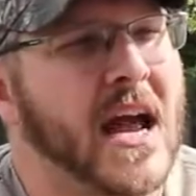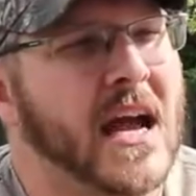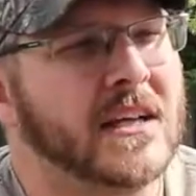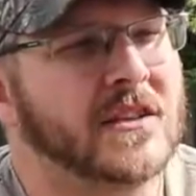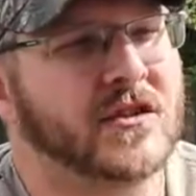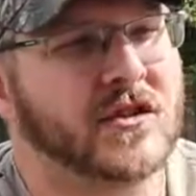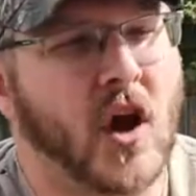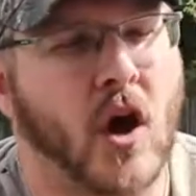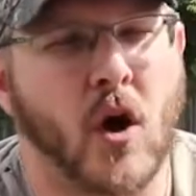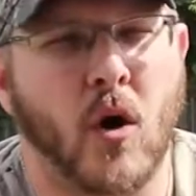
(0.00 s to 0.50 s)

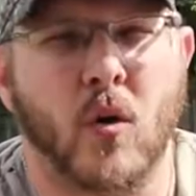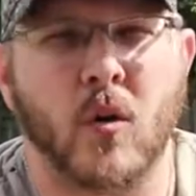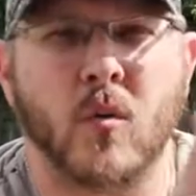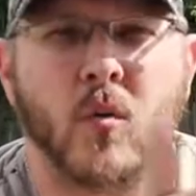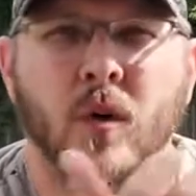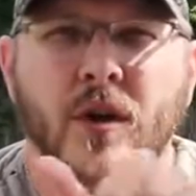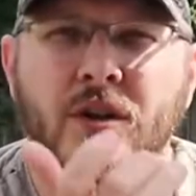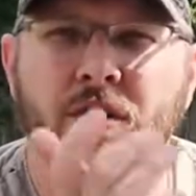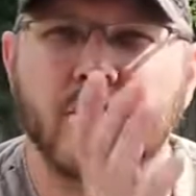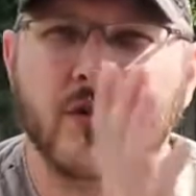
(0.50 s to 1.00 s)
So
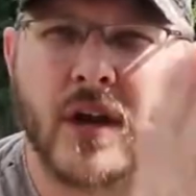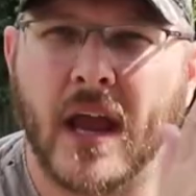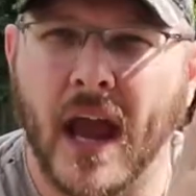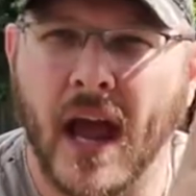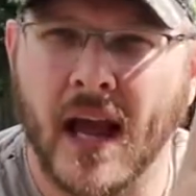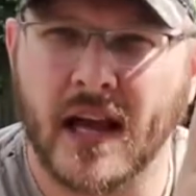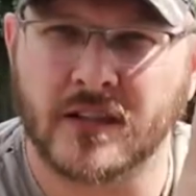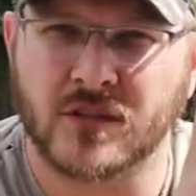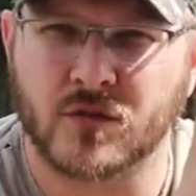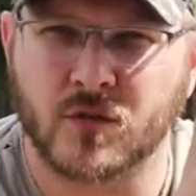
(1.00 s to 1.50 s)
when you
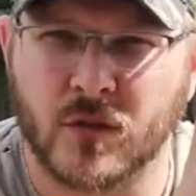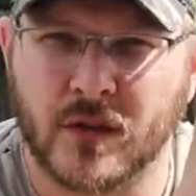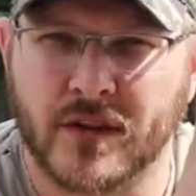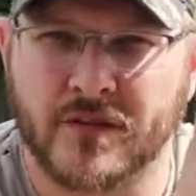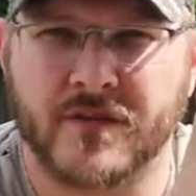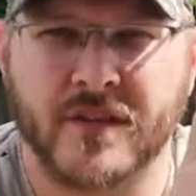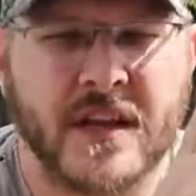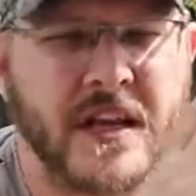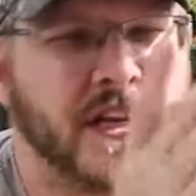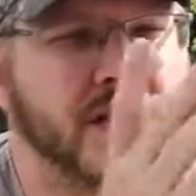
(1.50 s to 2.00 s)
cast one
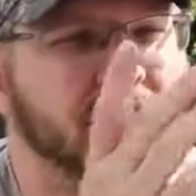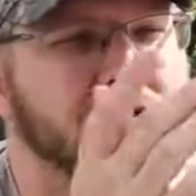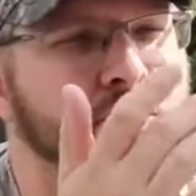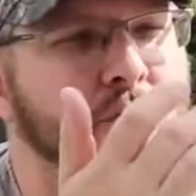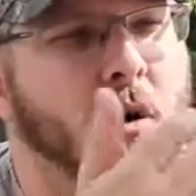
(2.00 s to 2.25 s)
of these,